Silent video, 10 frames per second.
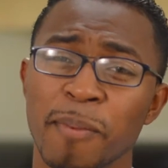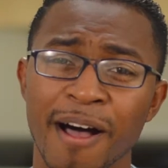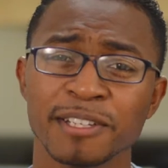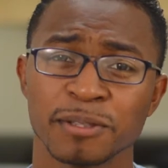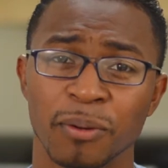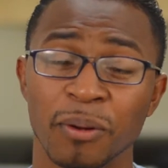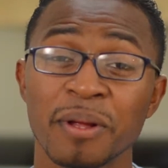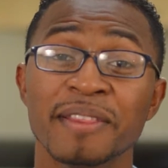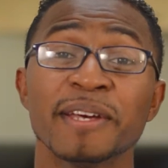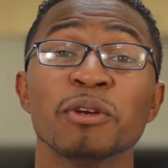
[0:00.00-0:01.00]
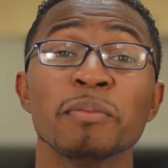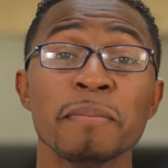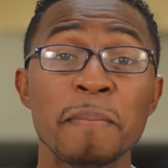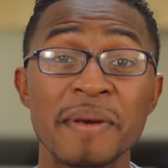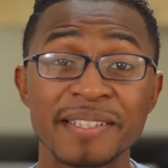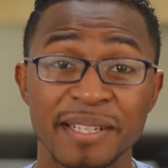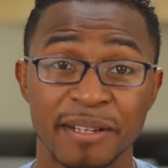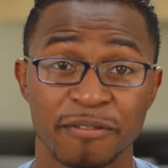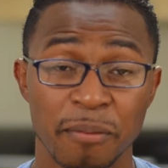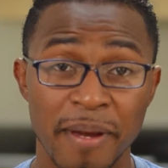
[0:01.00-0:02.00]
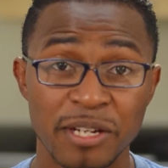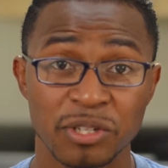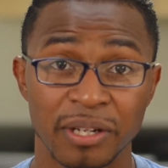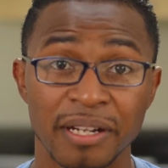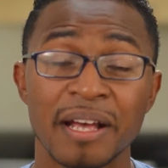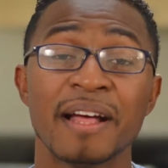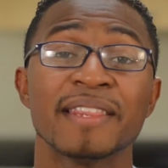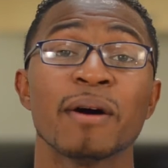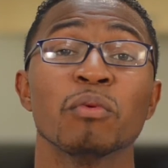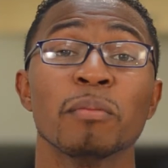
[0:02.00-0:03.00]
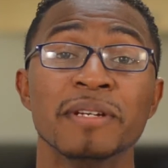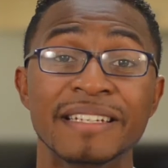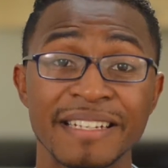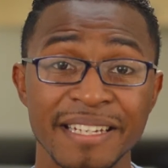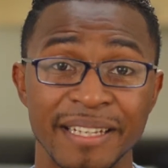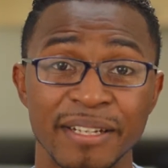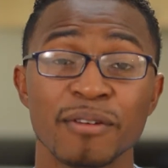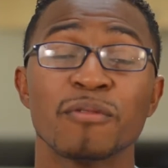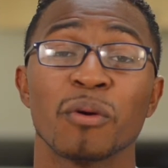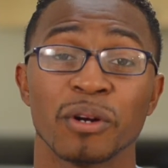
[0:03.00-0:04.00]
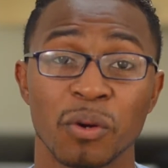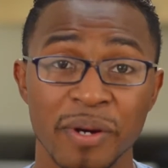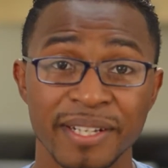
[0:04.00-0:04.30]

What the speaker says: If the subject is talking to the camera, you may want to frame them in the center of the